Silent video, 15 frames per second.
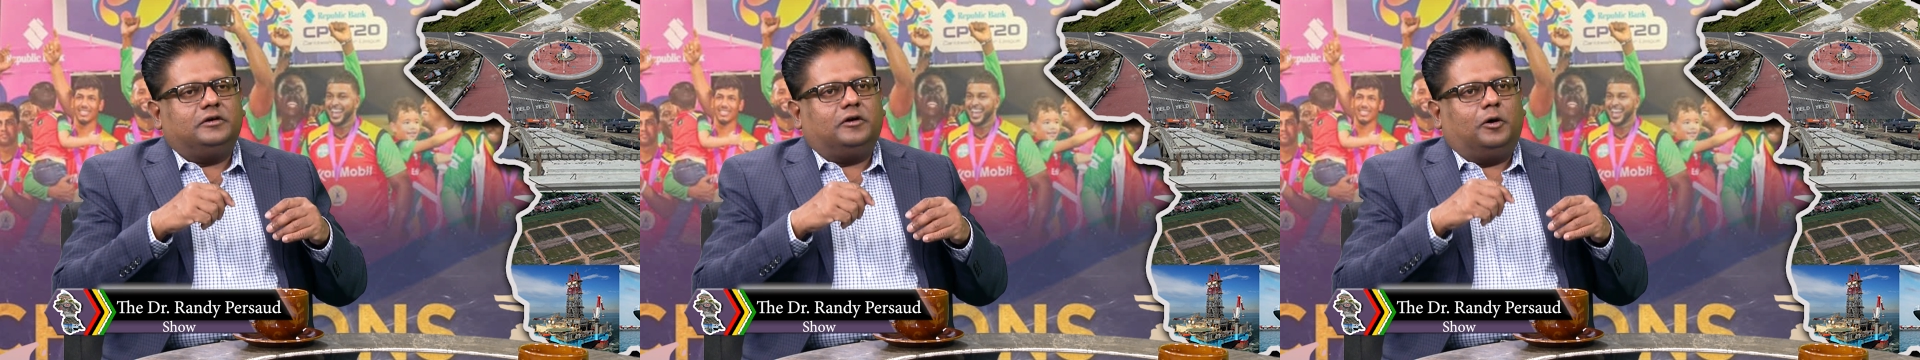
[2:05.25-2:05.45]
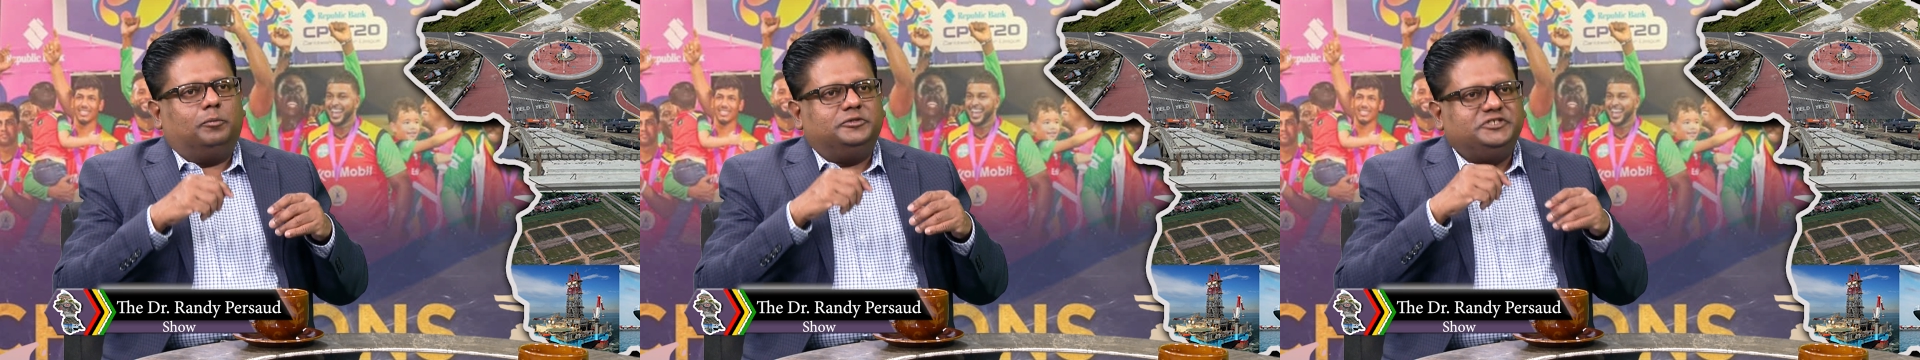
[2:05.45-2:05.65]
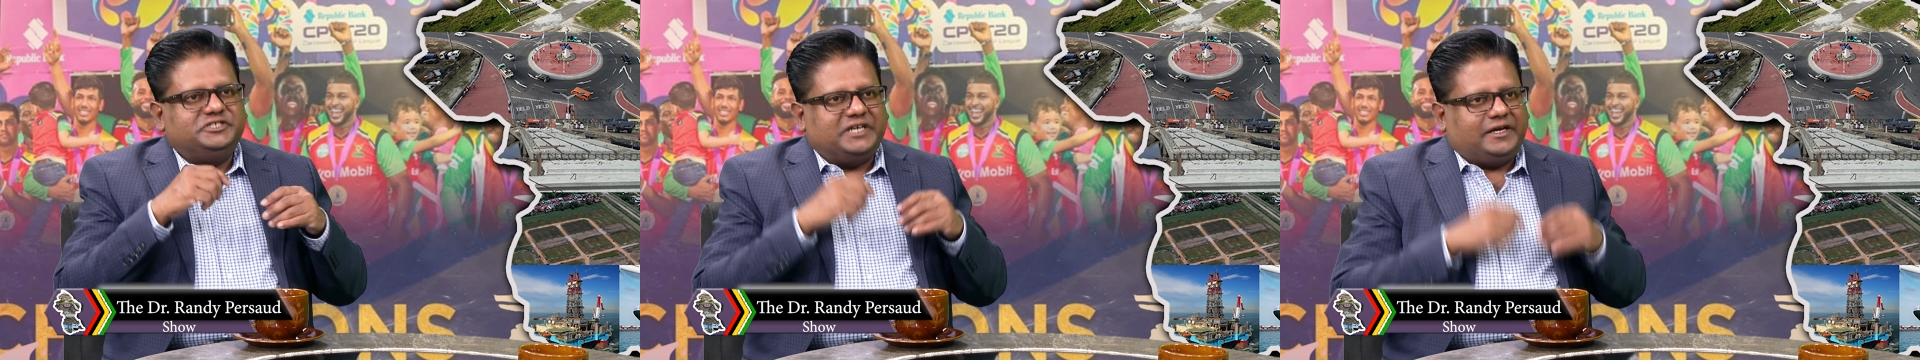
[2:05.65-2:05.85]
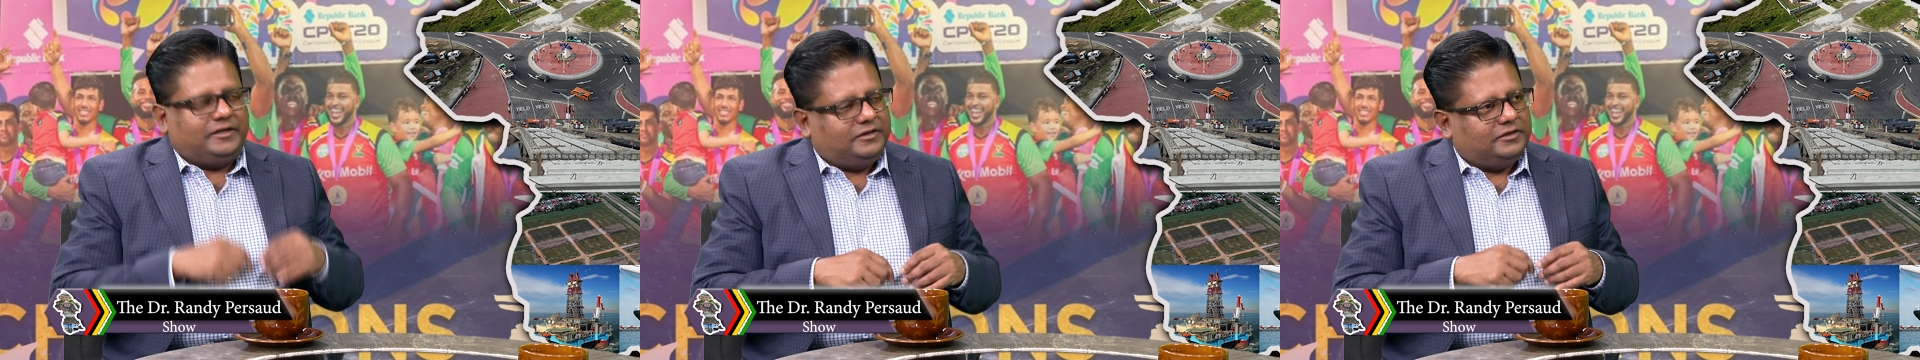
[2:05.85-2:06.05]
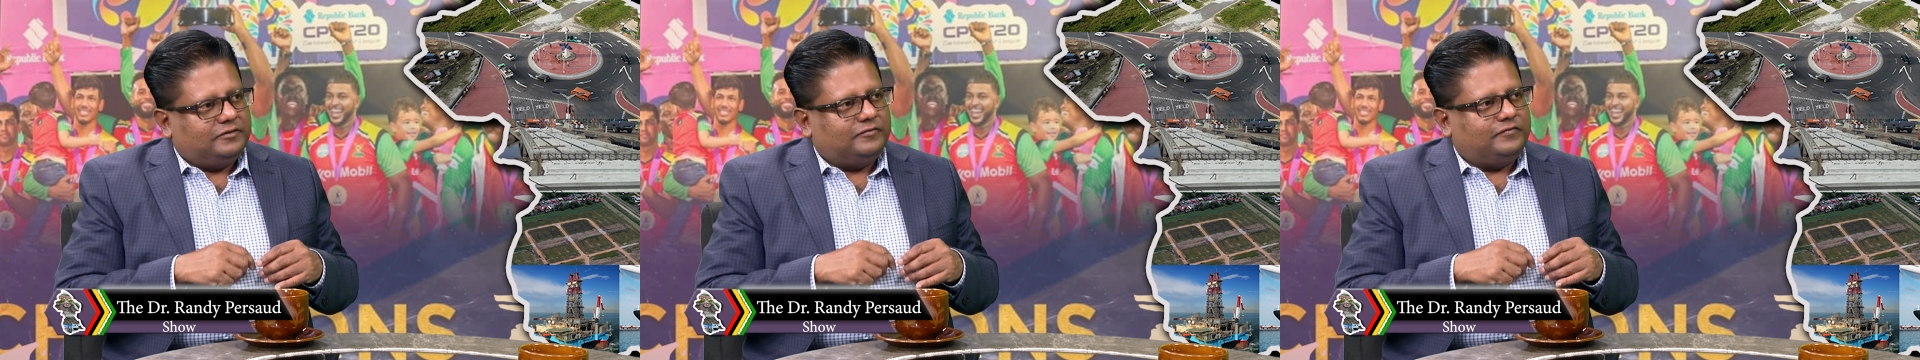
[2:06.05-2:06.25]

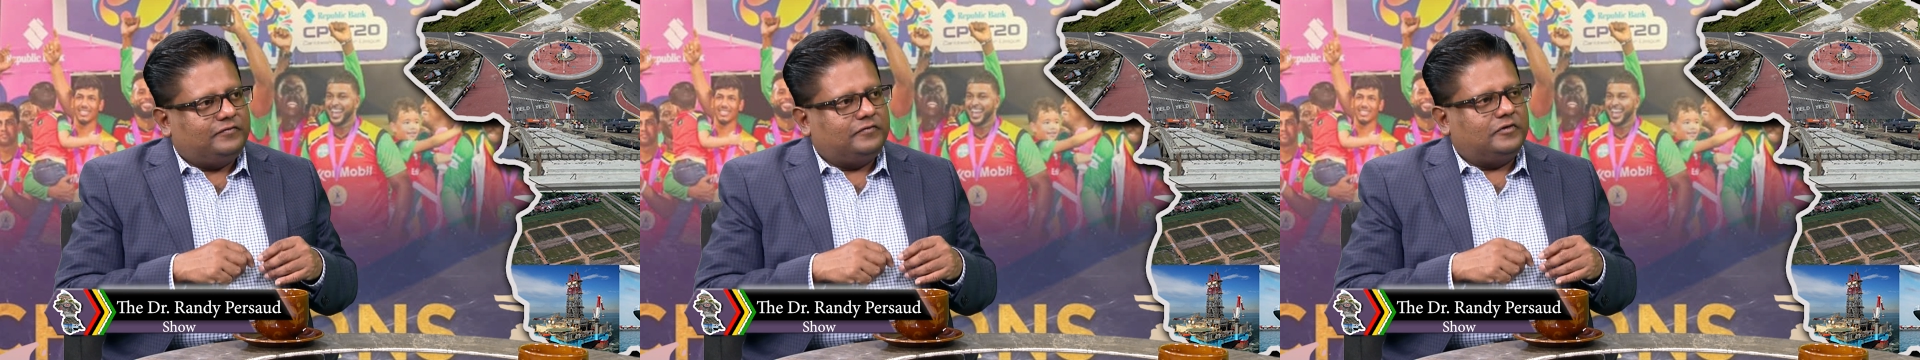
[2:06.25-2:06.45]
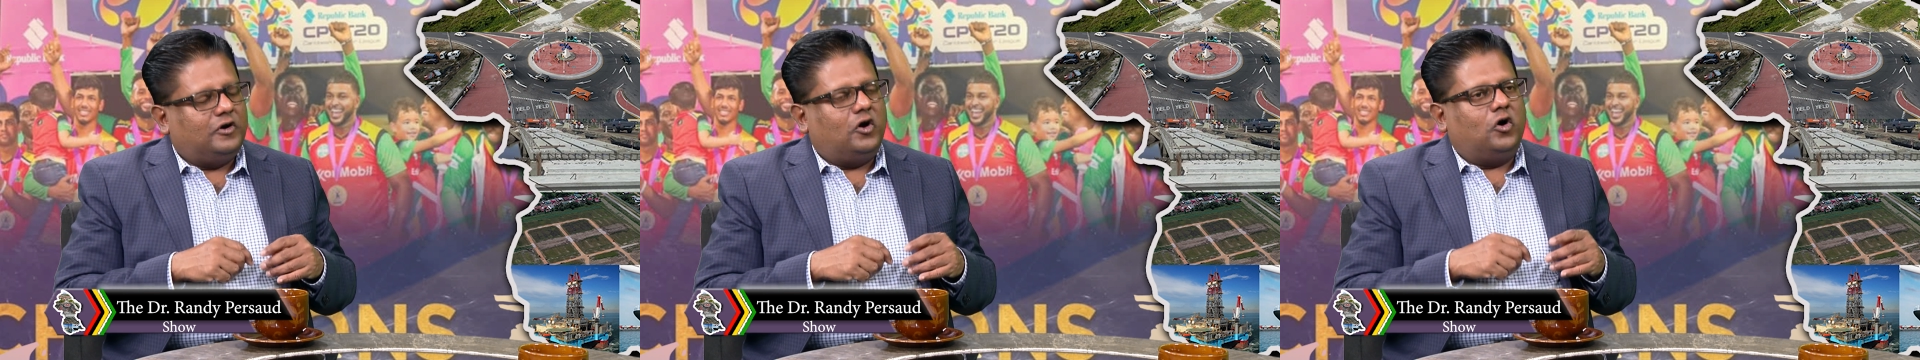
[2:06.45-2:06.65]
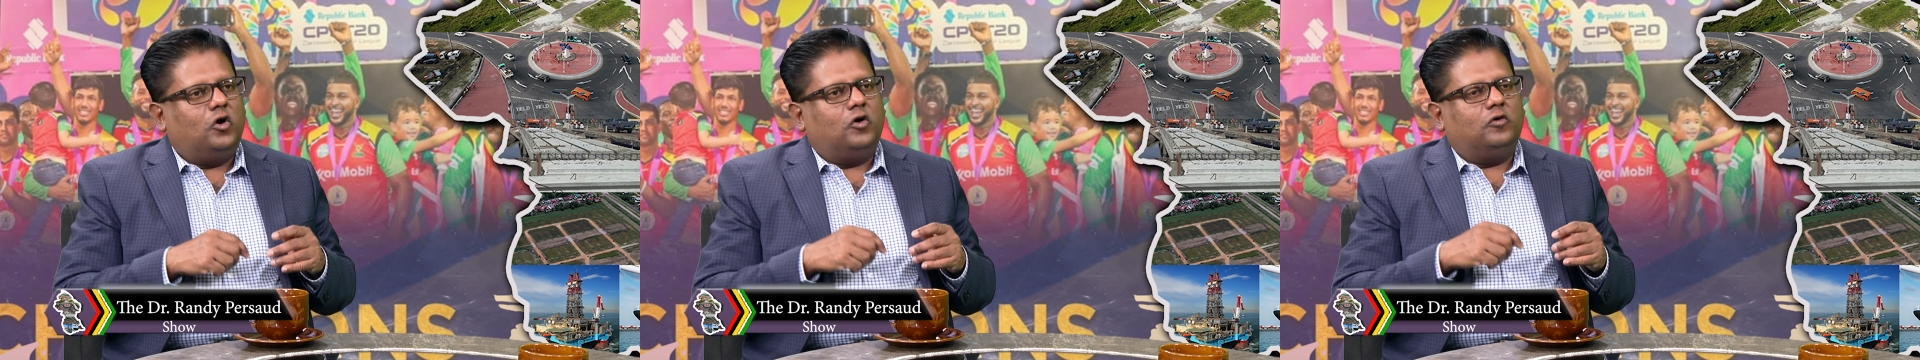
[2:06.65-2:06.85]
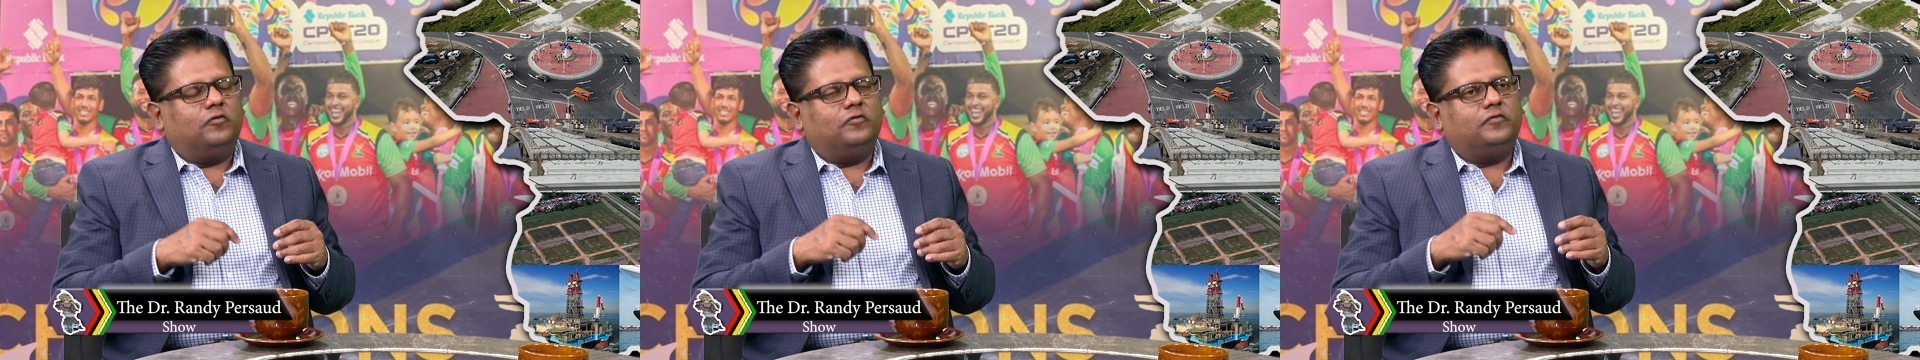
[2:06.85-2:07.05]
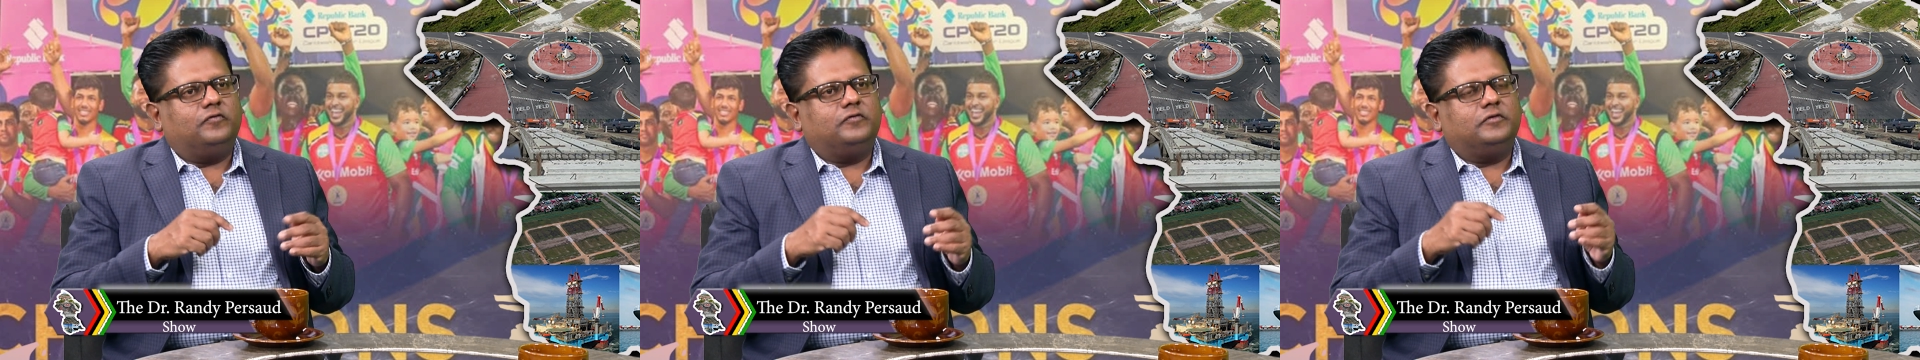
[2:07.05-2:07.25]
objective
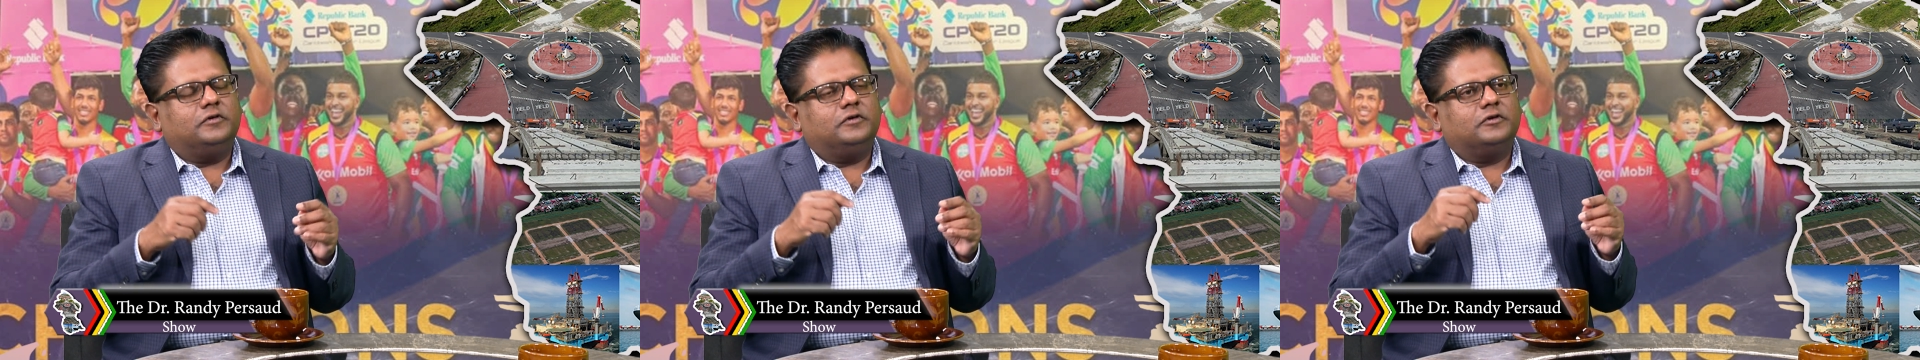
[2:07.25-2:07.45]
of